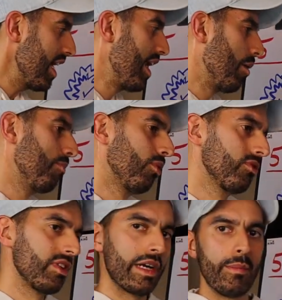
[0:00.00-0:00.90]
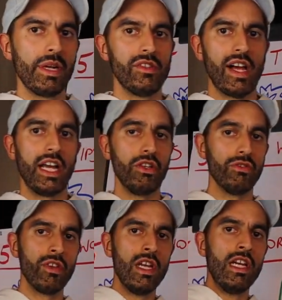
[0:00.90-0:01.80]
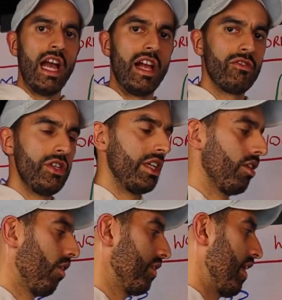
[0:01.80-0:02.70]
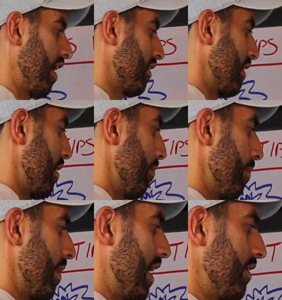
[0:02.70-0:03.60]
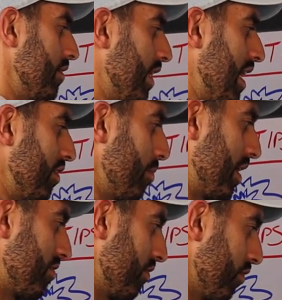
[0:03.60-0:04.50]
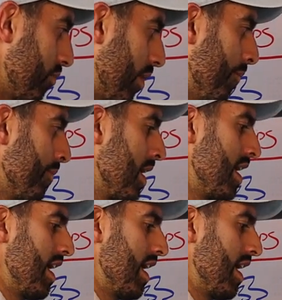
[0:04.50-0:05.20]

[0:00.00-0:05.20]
and I'll post the companies that I use uh, so you can contact them uh, to get inspections as well.